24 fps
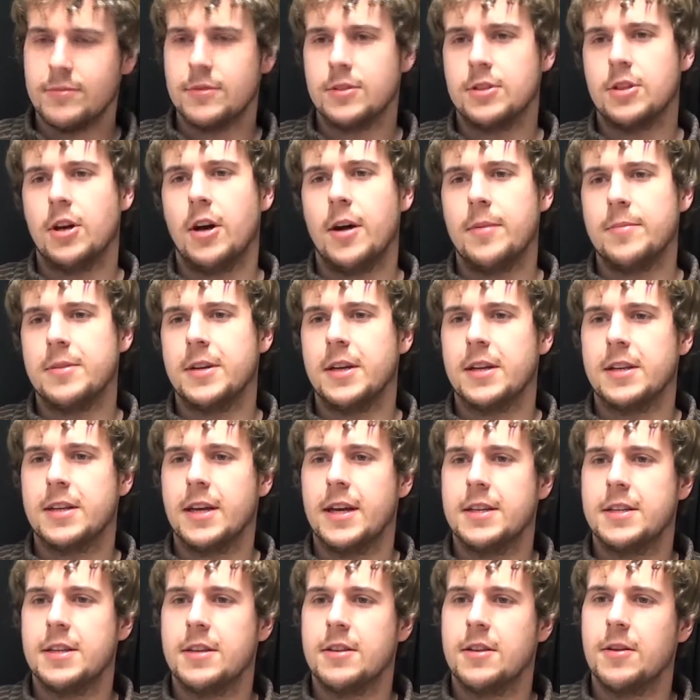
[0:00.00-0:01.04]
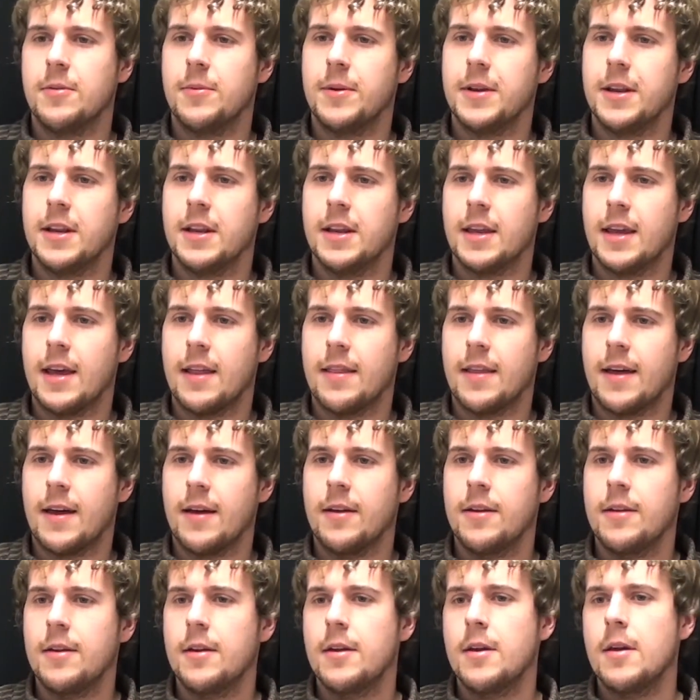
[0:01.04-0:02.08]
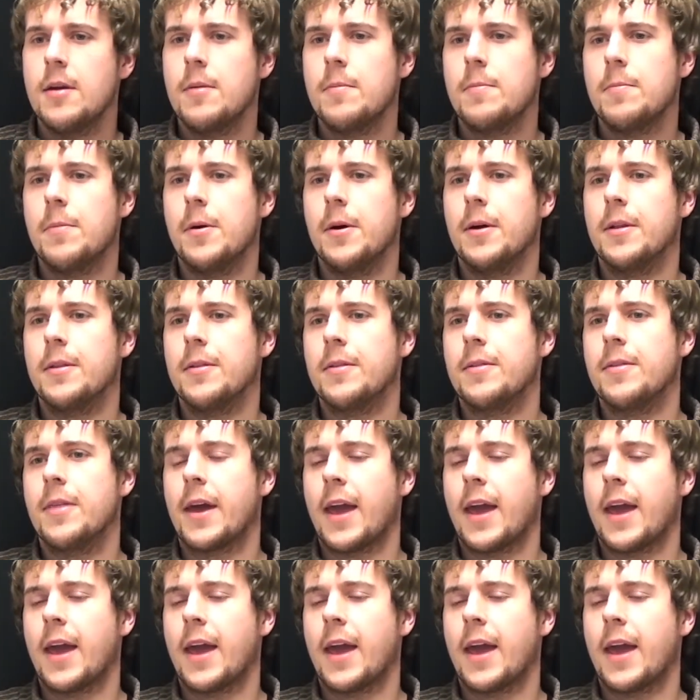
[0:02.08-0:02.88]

time dictated that we didn't get that. But the